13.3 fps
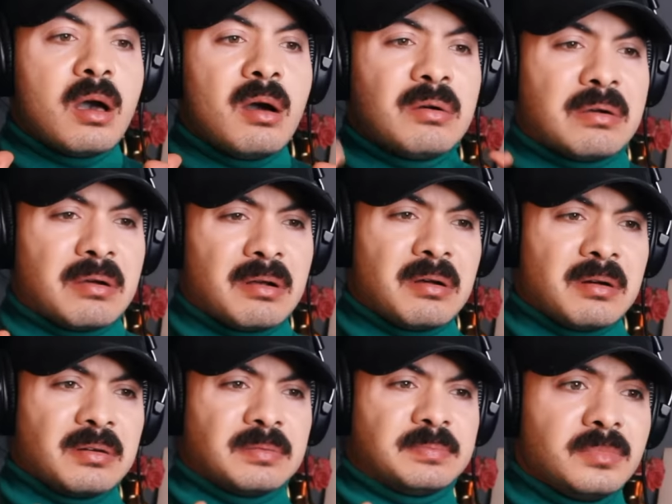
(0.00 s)
Oh,
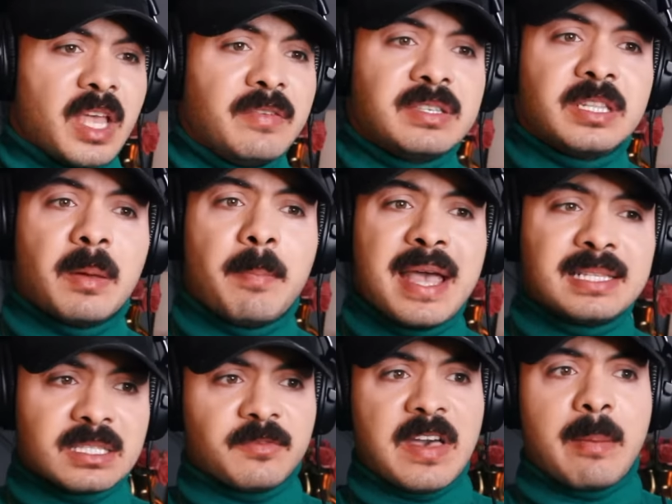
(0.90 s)
girl. I've seen the
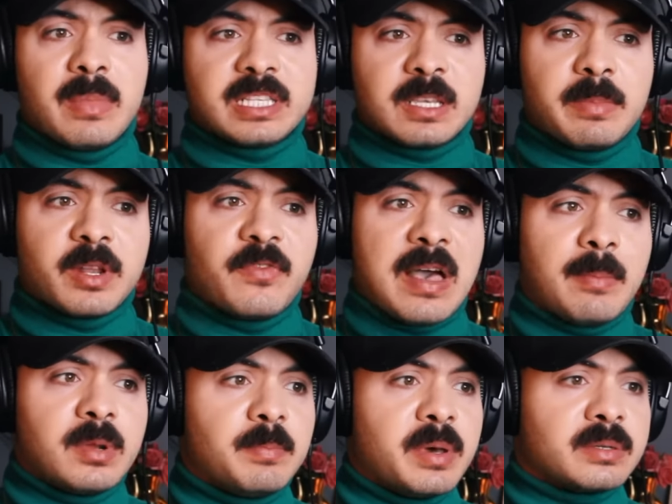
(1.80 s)
Manson family take better
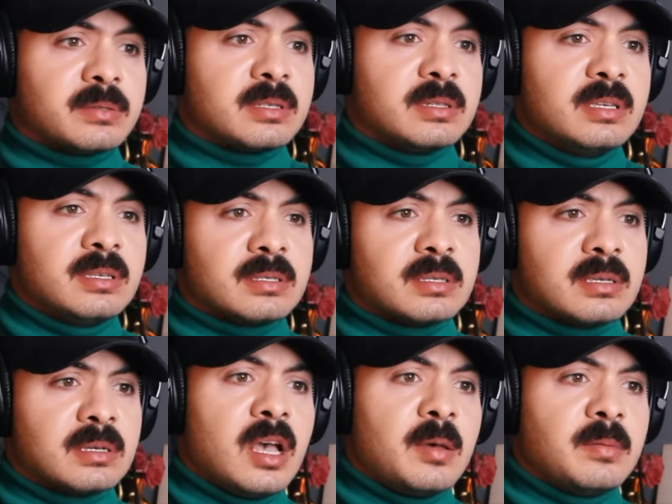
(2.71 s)
family pictures than this.
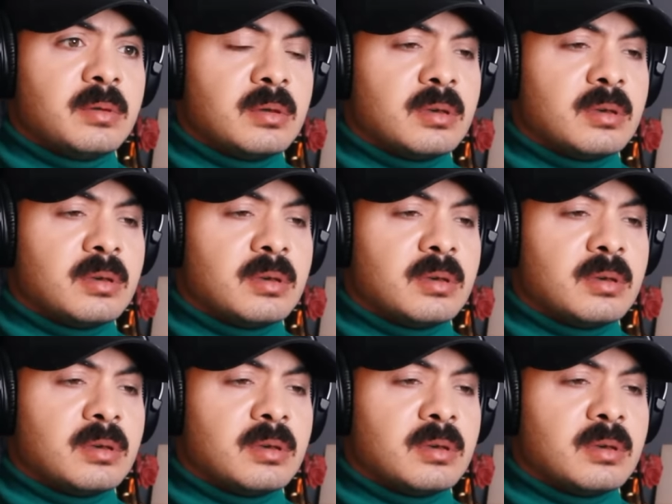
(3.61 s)
I...